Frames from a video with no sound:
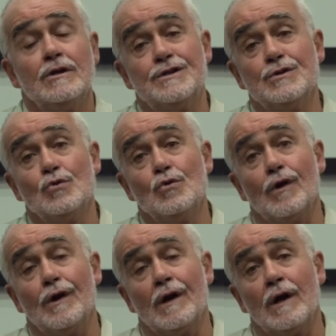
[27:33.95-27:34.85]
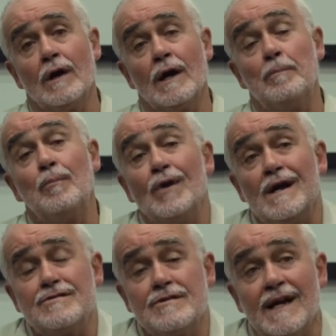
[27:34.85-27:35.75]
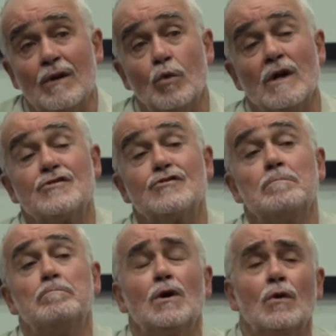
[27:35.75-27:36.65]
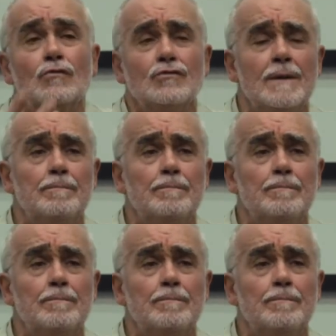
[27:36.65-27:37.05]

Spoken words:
to a prison that was supposedly,